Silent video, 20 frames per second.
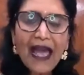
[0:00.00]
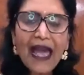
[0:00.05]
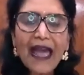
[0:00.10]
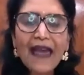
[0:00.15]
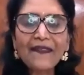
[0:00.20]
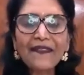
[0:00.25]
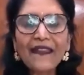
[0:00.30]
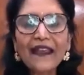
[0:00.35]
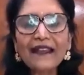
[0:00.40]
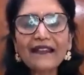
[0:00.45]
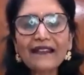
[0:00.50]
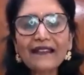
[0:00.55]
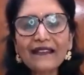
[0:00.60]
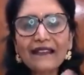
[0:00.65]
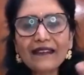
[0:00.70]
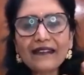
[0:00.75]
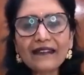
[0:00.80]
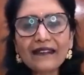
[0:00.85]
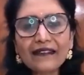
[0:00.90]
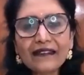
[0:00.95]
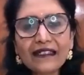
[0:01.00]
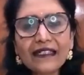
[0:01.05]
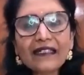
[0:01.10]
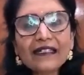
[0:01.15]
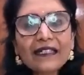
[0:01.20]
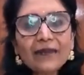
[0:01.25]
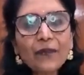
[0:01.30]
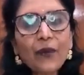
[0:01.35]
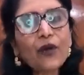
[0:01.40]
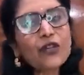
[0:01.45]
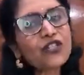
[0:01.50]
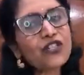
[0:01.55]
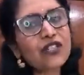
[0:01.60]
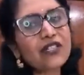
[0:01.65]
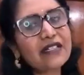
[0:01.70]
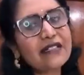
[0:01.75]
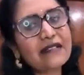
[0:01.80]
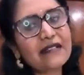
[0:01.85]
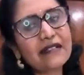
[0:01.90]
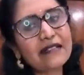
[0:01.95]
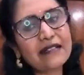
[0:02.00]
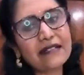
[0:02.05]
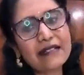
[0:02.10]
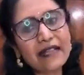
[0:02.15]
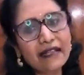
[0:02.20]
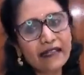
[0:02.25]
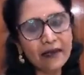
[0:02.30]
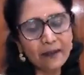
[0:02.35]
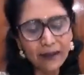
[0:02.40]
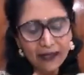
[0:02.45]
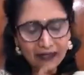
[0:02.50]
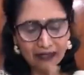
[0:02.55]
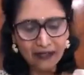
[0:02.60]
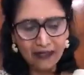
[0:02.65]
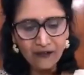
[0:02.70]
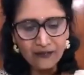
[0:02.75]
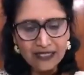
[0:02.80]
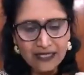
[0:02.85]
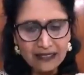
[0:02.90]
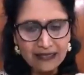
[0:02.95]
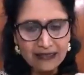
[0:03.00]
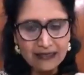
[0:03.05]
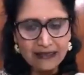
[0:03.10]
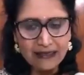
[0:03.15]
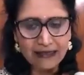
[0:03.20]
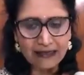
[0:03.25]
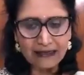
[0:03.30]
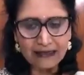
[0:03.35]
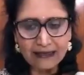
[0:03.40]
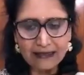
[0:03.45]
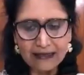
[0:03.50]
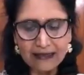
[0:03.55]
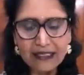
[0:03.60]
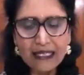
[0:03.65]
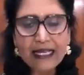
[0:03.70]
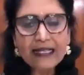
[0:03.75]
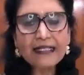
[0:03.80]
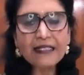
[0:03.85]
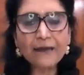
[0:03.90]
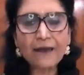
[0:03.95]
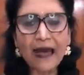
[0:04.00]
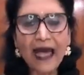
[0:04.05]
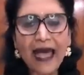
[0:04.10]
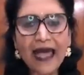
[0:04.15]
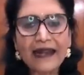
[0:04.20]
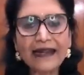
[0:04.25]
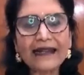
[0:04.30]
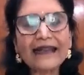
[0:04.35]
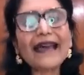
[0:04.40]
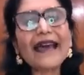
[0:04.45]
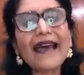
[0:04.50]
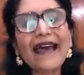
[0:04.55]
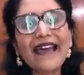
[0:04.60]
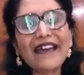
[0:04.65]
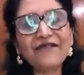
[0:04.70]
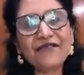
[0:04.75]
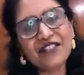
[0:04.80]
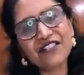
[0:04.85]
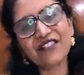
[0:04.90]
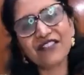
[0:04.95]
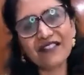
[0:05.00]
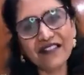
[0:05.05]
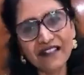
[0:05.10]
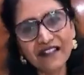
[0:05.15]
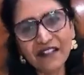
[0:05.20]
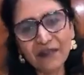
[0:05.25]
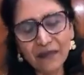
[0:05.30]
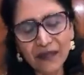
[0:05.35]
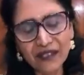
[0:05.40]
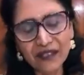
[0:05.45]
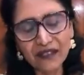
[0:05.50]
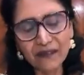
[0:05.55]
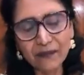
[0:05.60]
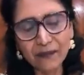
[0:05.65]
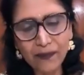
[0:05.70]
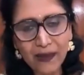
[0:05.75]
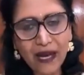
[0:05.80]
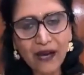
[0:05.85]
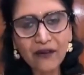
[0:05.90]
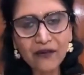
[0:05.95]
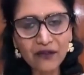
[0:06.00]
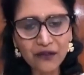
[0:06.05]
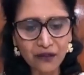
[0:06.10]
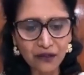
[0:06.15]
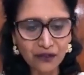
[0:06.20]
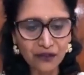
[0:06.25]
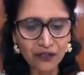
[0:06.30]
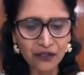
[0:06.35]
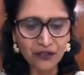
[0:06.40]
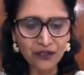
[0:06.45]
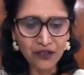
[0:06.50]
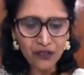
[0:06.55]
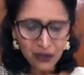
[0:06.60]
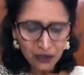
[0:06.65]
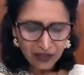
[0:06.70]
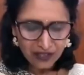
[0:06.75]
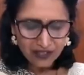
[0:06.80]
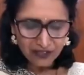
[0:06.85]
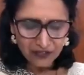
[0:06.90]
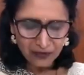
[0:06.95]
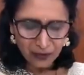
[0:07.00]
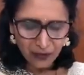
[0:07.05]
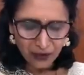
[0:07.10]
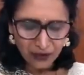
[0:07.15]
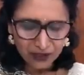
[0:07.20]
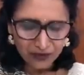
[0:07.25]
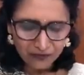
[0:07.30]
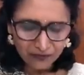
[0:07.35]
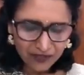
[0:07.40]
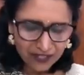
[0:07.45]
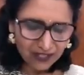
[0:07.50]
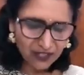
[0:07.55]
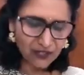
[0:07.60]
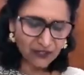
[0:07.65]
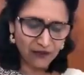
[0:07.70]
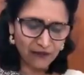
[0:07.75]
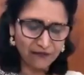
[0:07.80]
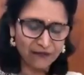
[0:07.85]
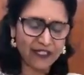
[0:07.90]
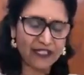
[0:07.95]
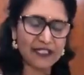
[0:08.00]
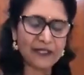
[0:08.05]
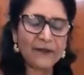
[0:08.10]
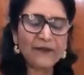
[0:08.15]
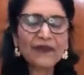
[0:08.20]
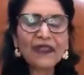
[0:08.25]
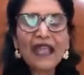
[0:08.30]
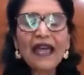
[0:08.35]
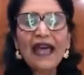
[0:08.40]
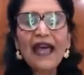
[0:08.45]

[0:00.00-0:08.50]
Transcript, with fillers: And then the third portion is the Stanapatta, which is the chest band, and which is nothing but the blouse or the choli, the modern version of it.